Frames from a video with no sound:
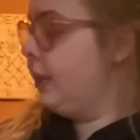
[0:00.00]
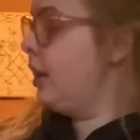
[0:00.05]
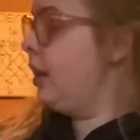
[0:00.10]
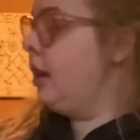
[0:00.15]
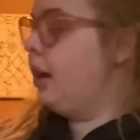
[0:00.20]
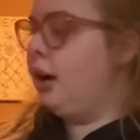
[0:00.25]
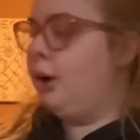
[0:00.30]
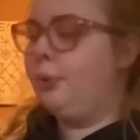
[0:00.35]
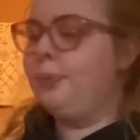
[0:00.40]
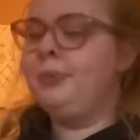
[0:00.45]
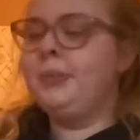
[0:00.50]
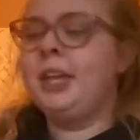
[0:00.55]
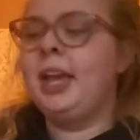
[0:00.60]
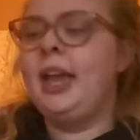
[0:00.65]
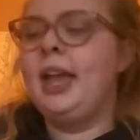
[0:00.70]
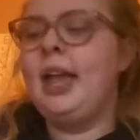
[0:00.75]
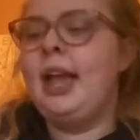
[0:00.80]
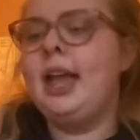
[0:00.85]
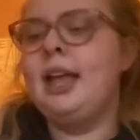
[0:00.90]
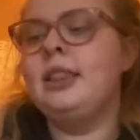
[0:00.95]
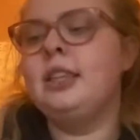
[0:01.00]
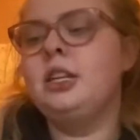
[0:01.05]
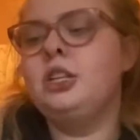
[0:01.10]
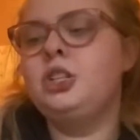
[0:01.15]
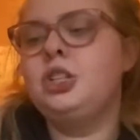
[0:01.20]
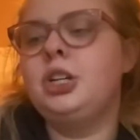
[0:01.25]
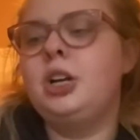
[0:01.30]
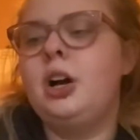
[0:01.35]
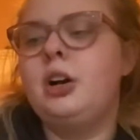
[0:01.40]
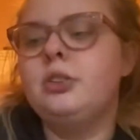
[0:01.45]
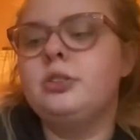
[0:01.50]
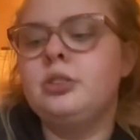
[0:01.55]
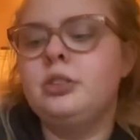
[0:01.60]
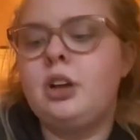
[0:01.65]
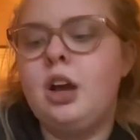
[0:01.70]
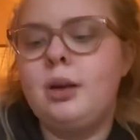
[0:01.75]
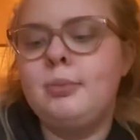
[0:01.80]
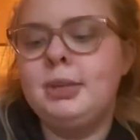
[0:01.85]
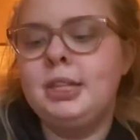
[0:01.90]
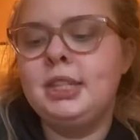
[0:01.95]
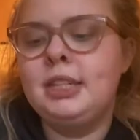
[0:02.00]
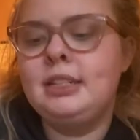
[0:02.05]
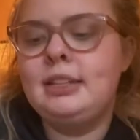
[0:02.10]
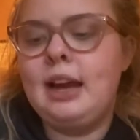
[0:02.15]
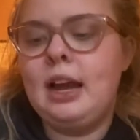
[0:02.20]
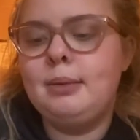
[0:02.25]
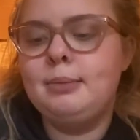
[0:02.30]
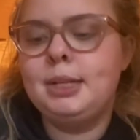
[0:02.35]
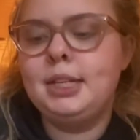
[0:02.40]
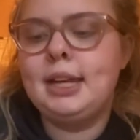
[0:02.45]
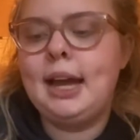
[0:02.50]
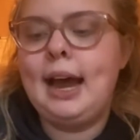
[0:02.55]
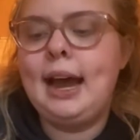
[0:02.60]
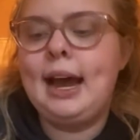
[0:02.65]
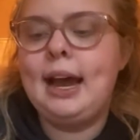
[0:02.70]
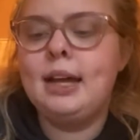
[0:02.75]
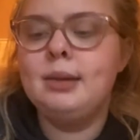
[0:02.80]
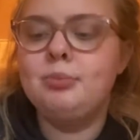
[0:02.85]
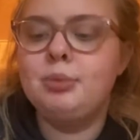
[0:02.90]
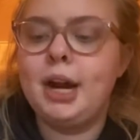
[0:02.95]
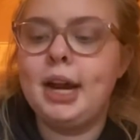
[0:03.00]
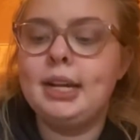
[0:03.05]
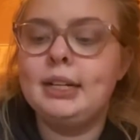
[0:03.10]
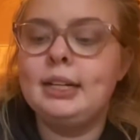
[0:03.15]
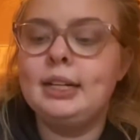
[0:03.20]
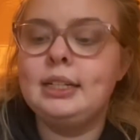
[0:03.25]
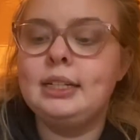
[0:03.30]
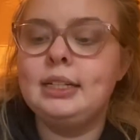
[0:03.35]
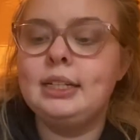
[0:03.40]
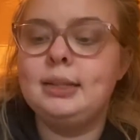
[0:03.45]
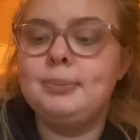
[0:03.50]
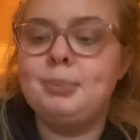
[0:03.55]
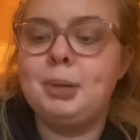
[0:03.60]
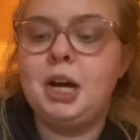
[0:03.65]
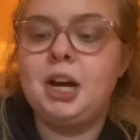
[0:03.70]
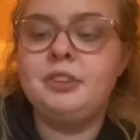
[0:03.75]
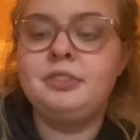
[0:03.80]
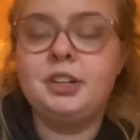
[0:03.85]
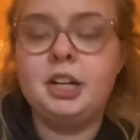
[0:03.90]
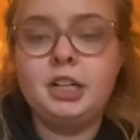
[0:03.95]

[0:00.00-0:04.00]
Oh, and then she also got me the Diamond Eye Brighten and Depuff